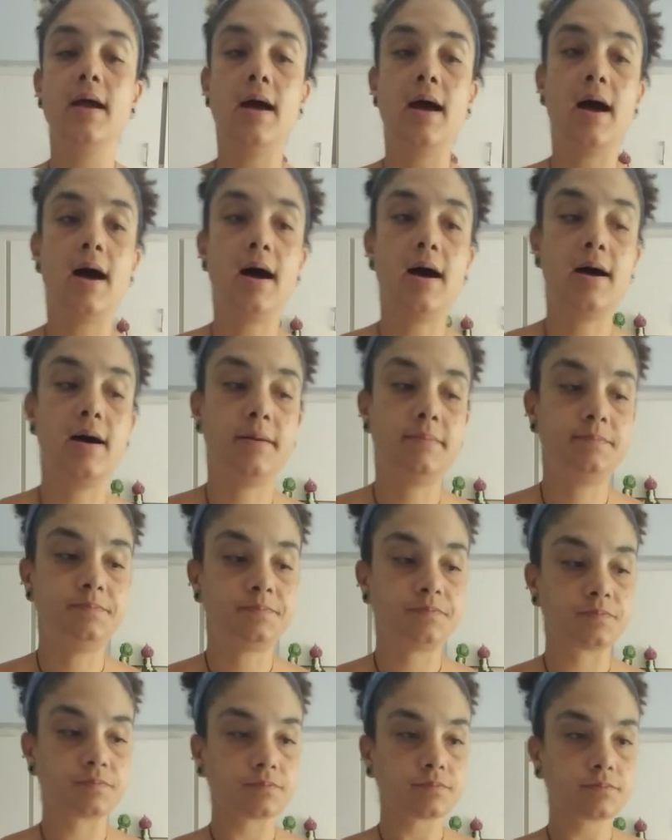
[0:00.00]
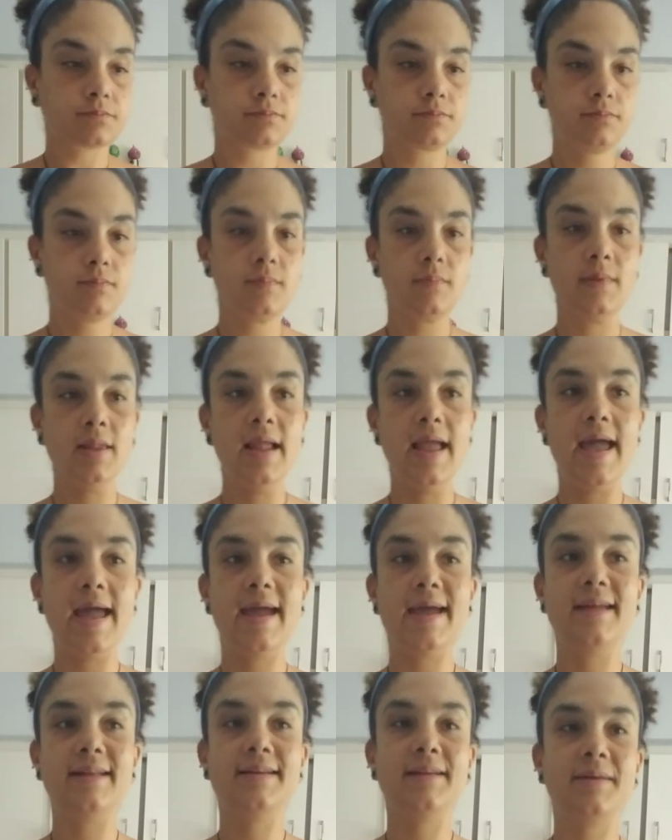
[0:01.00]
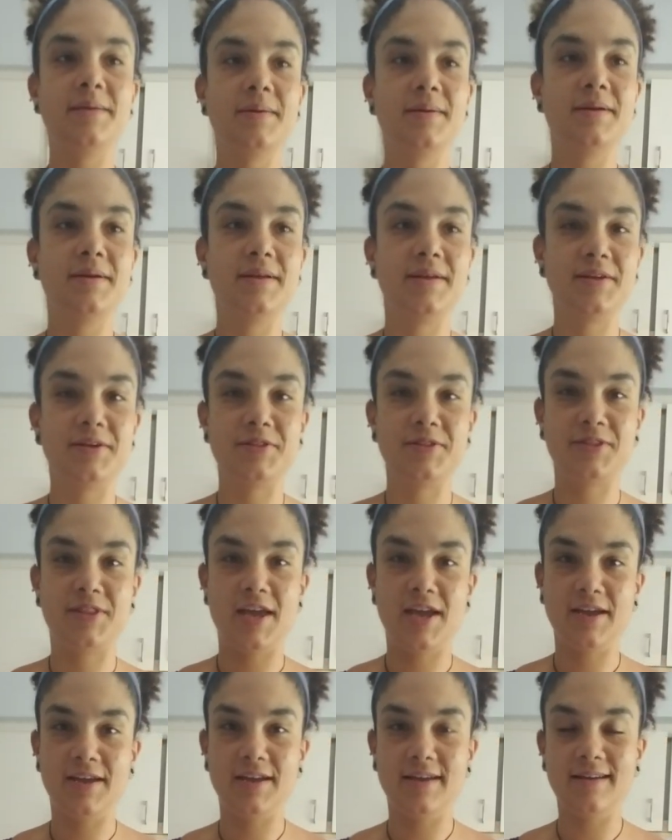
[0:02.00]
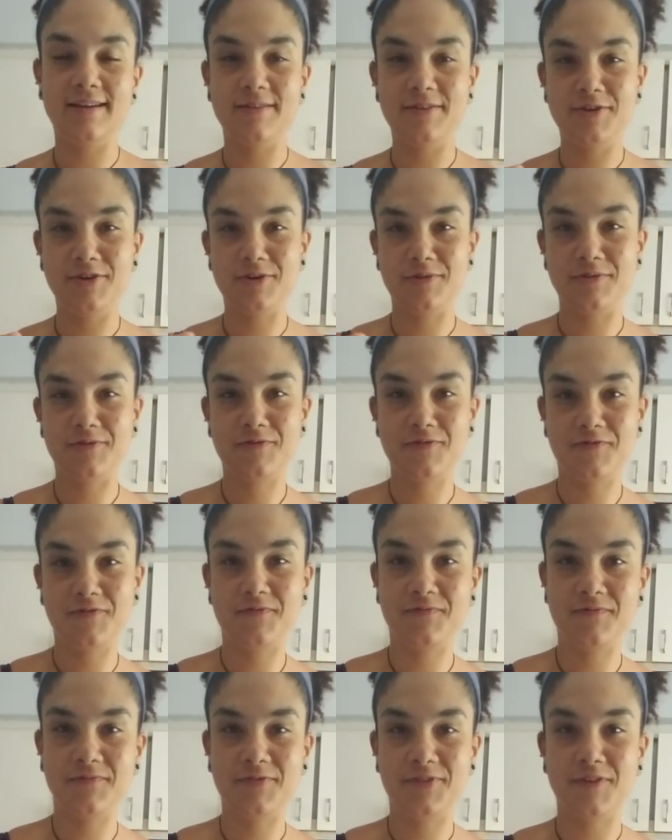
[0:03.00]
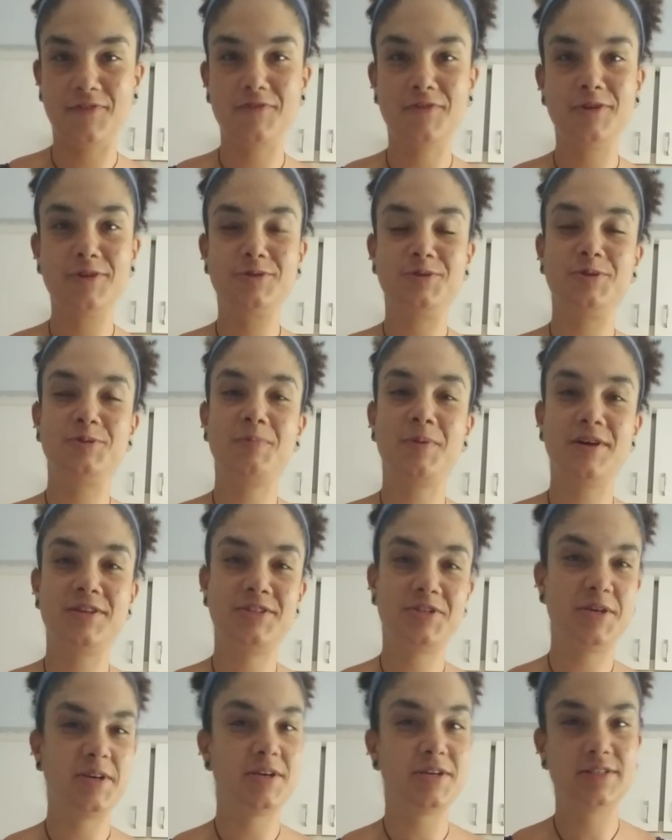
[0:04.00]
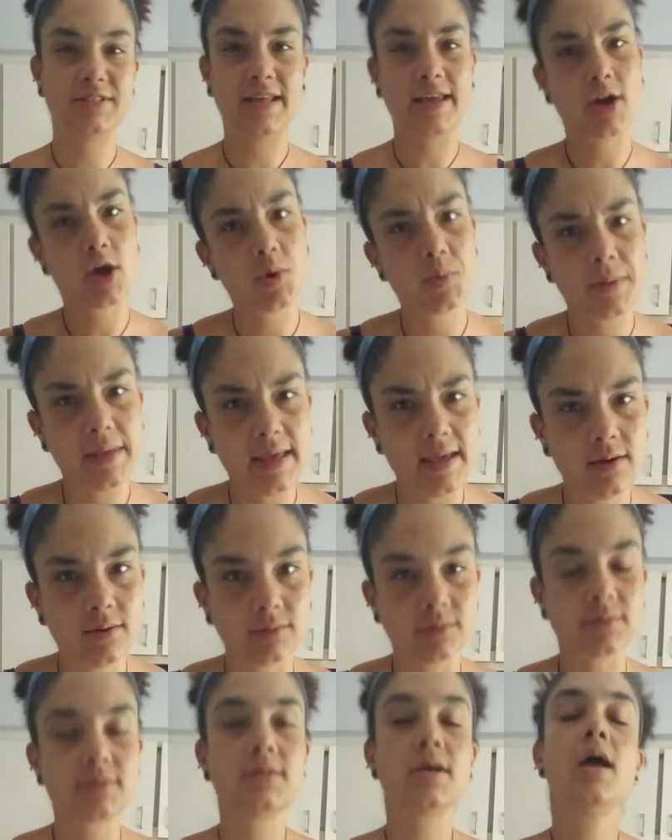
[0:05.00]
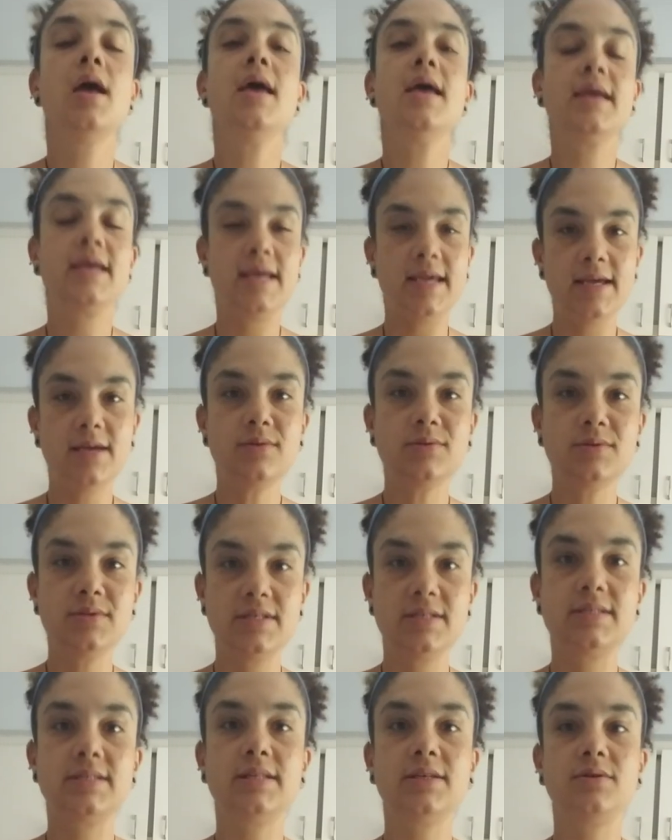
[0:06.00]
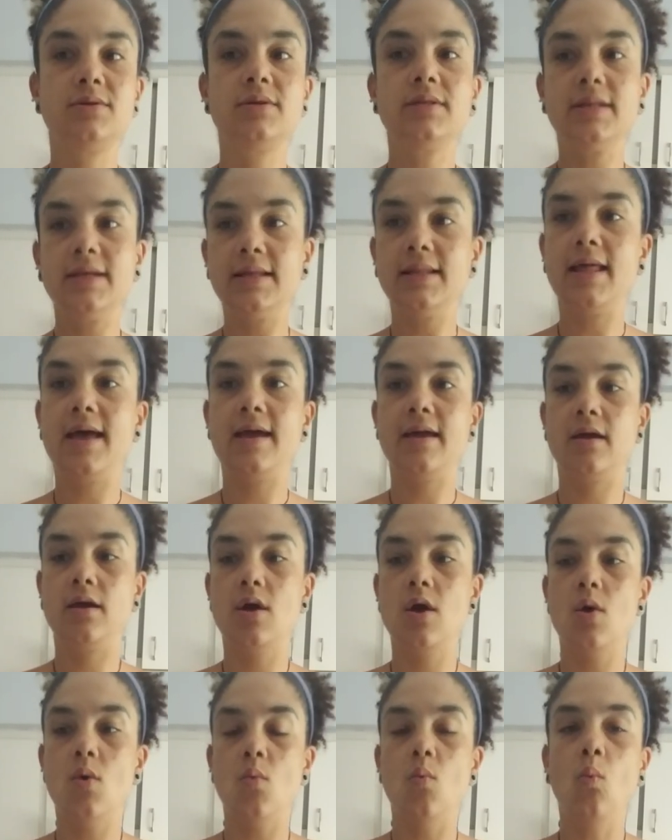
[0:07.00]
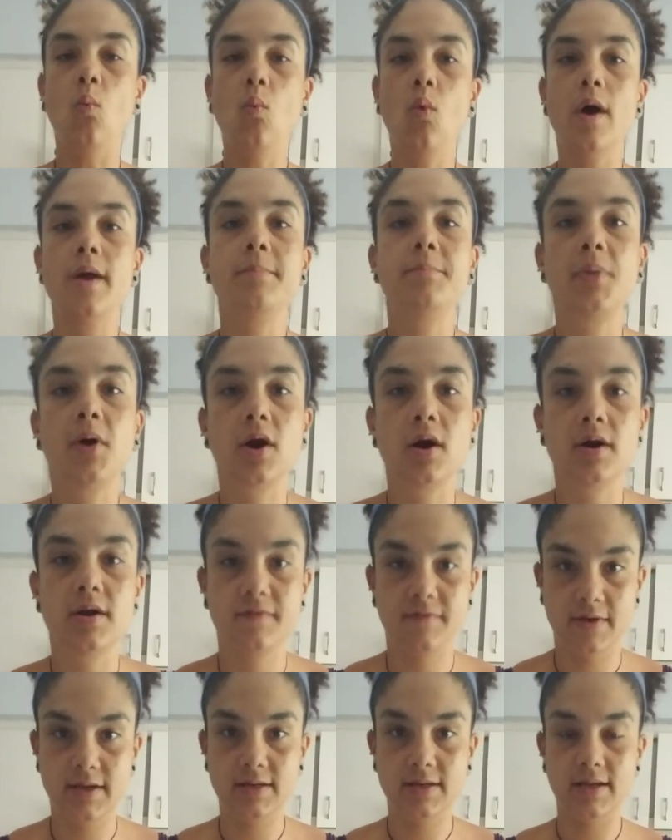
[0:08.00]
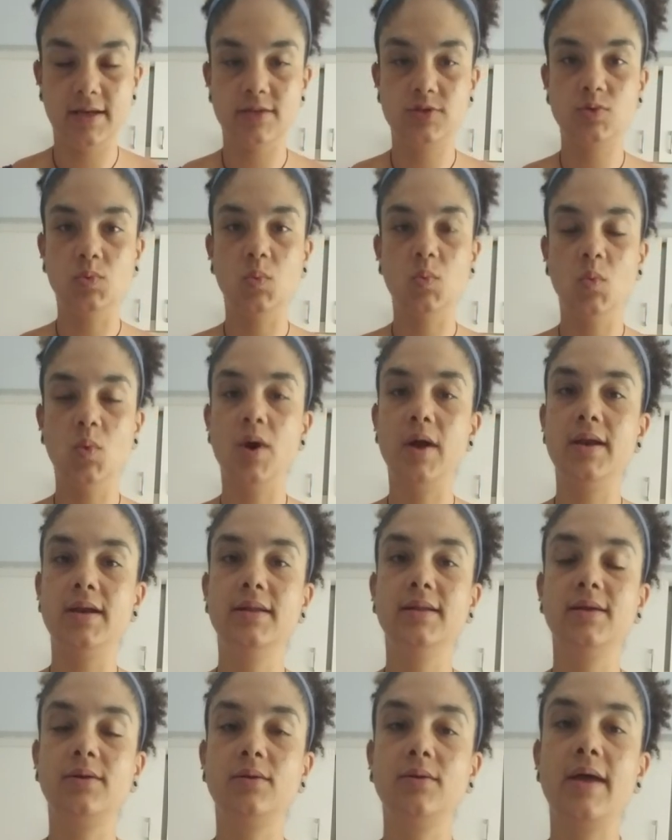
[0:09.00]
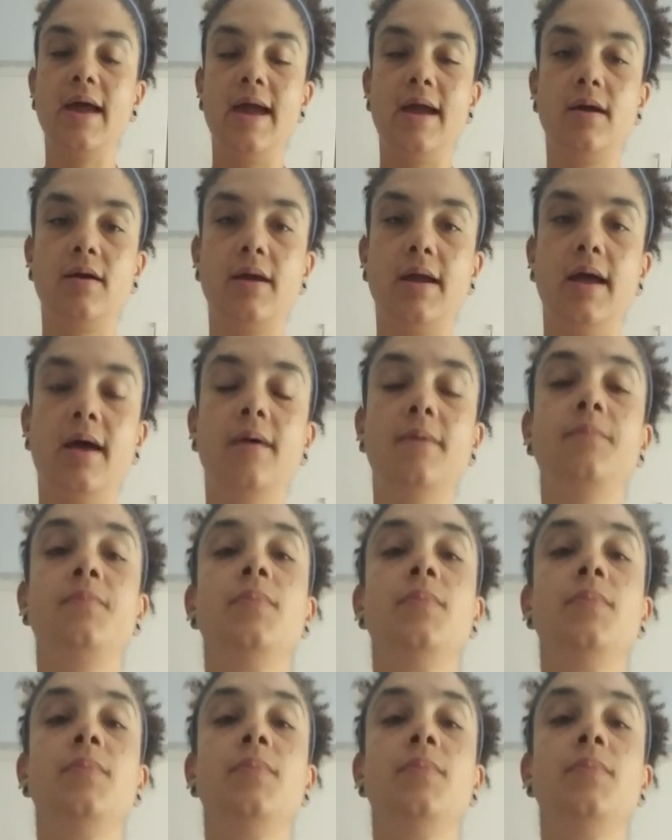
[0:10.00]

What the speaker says: and the first response you hear is like, oh, Kegels. Kegels is literally like one part of it. It's one little area.